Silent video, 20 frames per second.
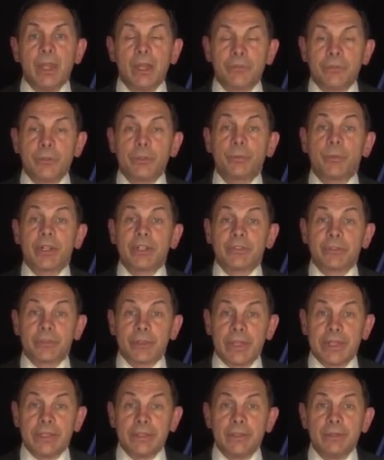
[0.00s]
A few months
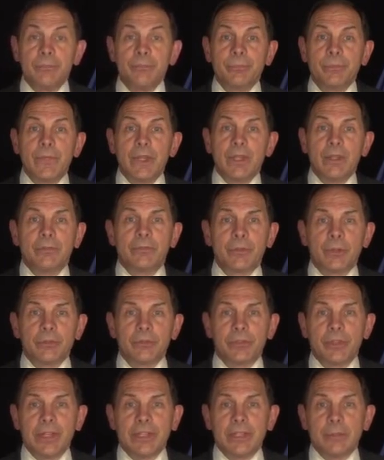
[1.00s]
later,
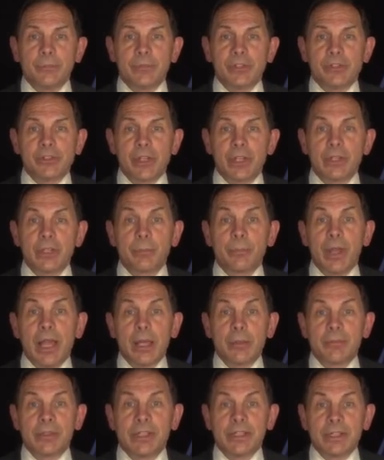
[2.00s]
First Lady Michelle
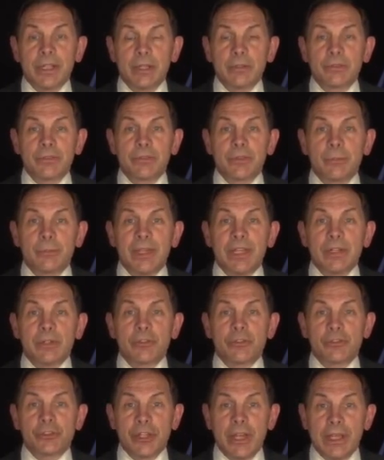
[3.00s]
Obama announced the
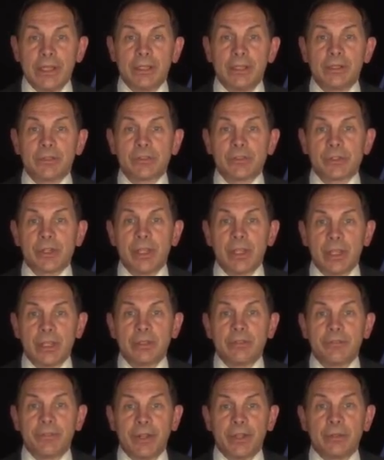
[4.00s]
Mayor's Challenge to
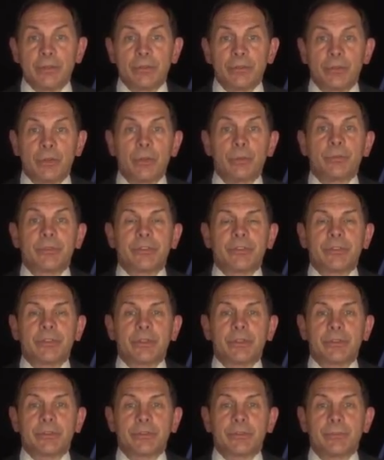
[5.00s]
End Veterans'
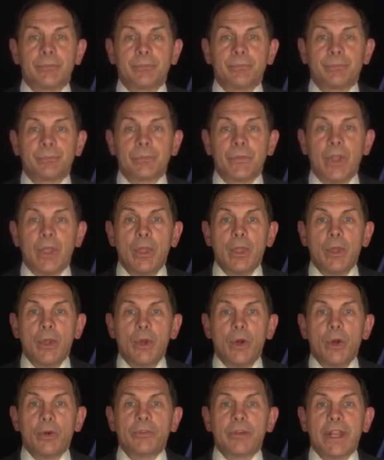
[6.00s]
Homelessness.
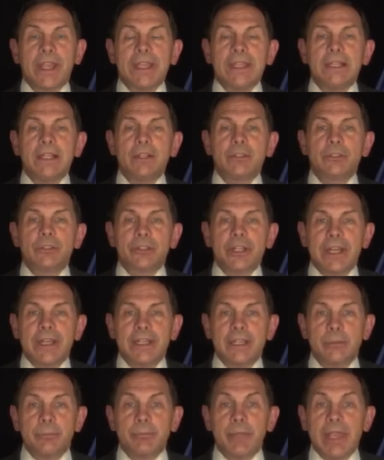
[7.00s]
Over
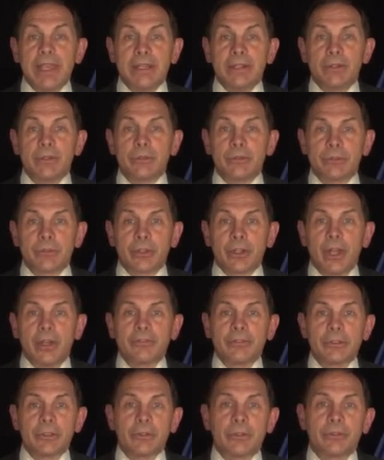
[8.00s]
880 mayors,
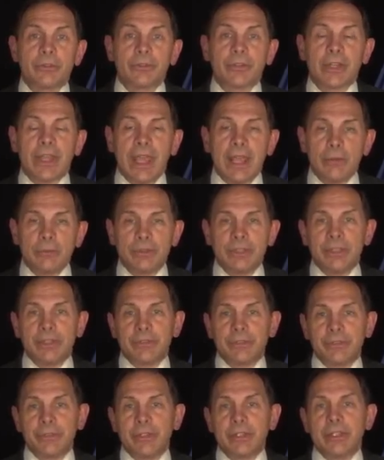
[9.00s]
governors, county,
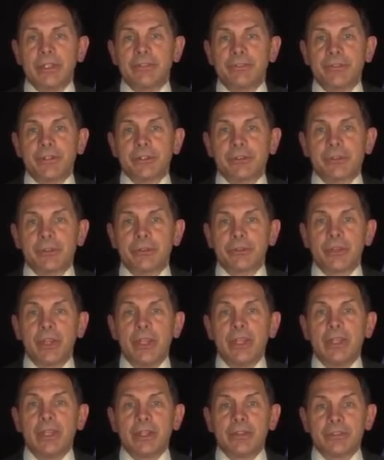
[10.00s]
and city officials
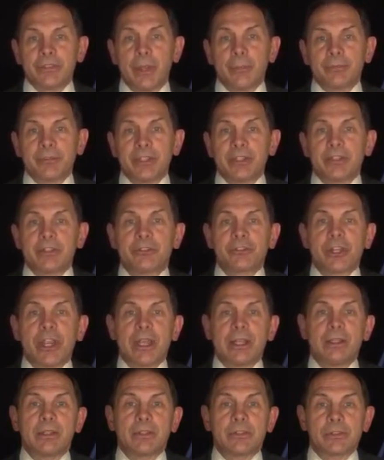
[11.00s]
accepted the
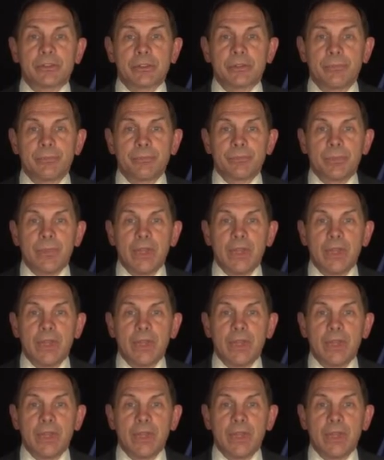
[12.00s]
challenge.